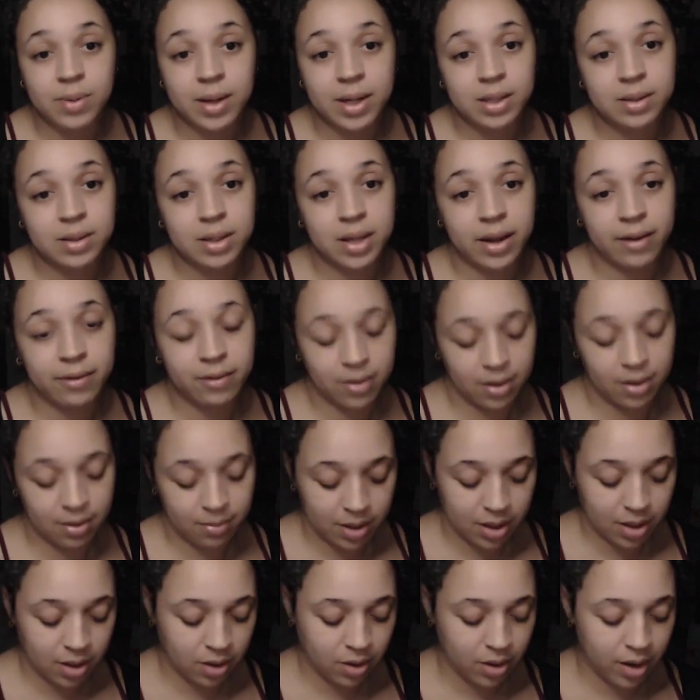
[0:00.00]
has definitely
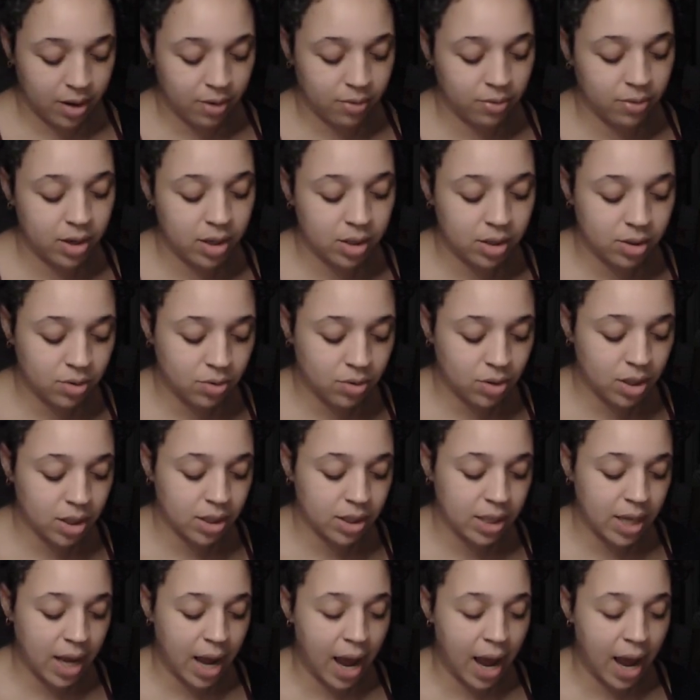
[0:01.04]
been a great resource.